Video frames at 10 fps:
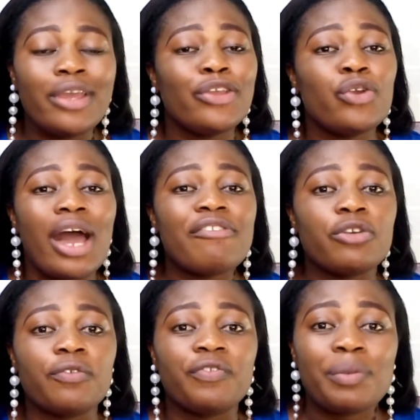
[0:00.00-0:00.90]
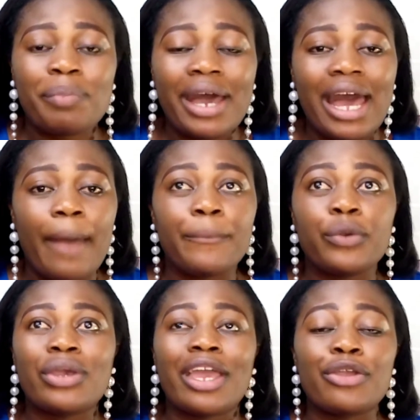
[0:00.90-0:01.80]
You have your VIPA app, you
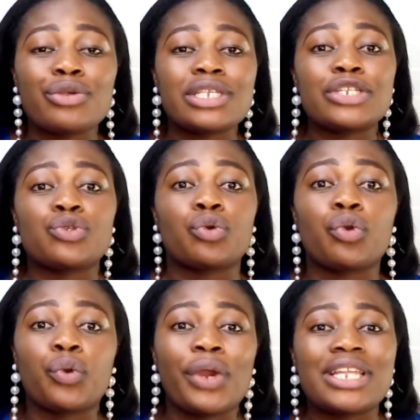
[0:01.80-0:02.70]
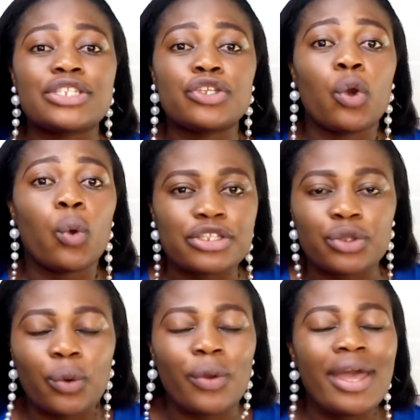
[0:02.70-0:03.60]
can use it to create your own
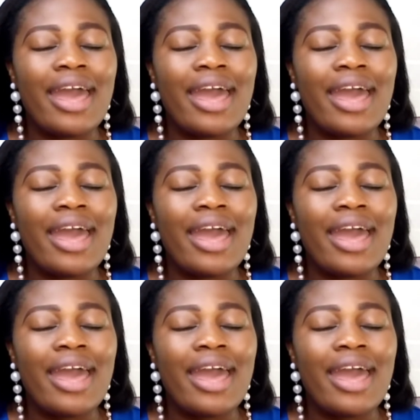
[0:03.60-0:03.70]
store.